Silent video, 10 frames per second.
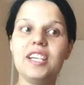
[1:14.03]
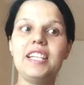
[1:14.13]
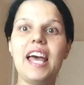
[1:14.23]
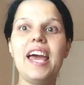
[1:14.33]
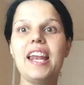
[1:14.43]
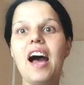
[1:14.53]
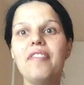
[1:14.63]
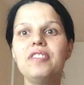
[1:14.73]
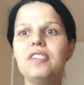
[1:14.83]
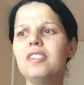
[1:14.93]
it, and
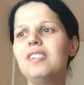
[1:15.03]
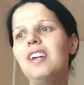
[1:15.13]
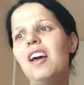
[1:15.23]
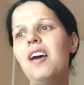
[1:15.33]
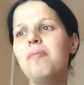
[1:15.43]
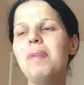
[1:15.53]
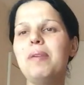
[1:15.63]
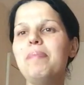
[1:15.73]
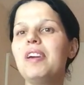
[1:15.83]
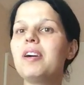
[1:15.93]
after
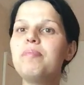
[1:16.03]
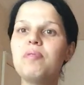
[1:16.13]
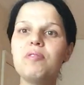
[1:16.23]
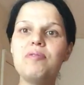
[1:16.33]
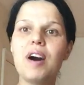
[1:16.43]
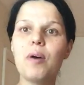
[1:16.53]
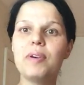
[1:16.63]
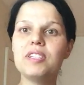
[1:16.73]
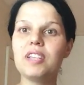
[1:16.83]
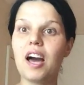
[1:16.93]
maybe a couple of
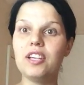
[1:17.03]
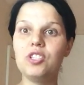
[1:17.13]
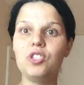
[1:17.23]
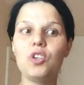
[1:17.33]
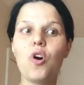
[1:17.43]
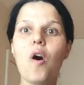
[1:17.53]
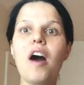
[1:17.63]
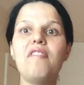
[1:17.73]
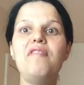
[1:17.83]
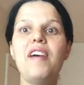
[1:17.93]
hours I saw
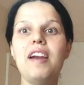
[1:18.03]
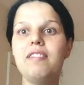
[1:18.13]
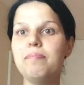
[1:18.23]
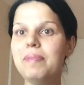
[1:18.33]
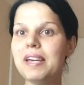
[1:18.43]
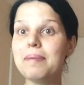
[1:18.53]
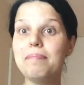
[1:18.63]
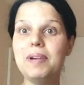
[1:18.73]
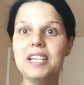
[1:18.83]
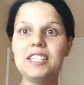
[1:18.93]
a very
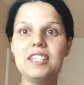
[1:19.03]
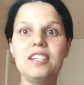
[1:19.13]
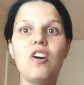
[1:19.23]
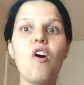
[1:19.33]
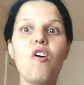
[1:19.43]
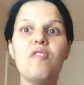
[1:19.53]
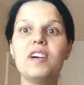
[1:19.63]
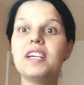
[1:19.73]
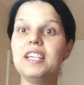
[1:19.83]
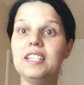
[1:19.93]
big blister
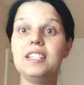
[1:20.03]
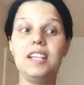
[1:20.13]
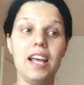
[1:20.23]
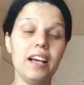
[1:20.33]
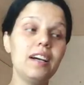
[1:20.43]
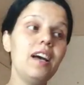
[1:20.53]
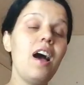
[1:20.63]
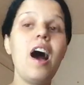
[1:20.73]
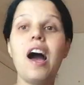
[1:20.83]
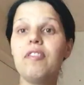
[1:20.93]
over his leg.
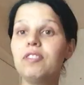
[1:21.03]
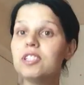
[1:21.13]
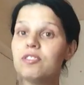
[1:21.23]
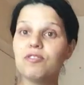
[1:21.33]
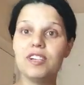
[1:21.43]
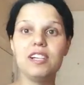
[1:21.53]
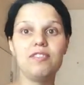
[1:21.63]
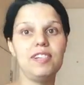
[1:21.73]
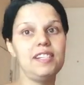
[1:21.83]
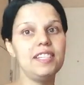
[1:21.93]
I was
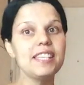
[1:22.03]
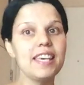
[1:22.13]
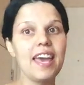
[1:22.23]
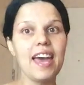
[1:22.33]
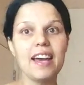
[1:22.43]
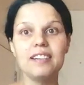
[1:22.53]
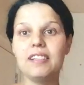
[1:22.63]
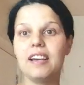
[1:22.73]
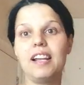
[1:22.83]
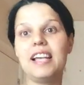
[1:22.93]
really scared
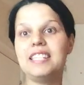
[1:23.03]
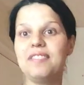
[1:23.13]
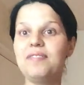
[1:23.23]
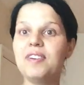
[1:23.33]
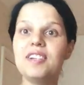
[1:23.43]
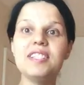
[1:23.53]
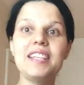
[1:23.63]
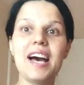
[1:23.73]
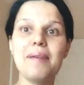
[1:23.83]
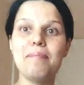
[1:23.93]
as a first
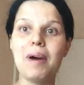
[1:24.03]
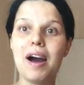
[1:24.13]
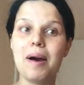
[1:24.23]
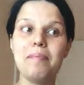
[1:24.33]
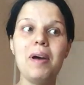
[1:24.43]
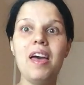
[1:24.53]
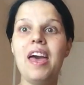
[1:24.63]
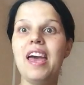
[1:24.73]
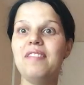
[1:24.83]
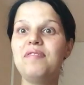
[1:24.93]
time mom,
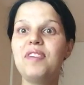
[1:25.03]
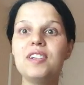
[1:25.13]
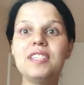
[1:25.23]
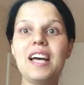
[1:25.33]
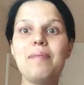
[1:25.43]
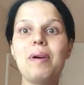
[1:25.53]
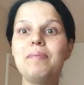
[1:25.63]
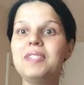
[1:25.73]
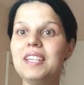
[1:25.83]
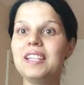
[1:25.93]
and first time
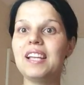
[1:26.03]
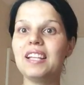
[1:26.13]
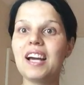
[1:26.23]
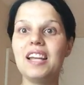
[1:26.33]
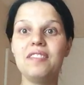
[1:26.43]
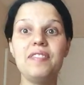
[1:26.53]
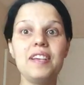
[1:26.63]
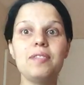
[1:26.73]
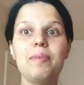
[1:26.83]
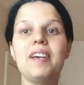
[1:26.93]
I'm seeing that kind of
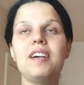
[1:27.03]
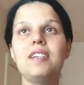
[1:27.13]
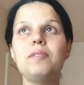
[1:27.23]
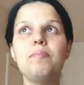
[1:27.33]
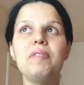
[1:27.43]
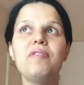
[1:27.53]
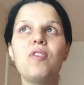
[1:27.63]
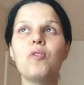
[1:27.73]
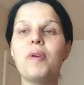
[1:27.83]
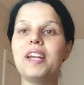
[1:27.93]
things, because
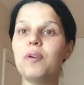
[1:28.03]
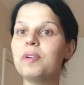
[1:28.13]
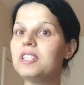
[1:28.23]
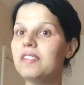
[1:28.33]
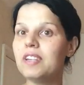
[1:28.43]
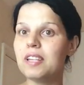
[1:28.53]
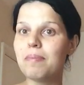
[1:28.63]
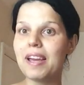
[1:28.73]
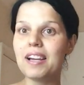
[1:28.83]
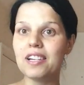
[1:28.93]
before when I was living in
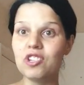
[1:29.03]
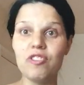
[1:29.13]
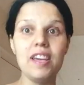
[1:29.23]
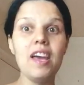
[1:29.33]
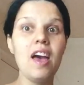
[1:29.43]
my country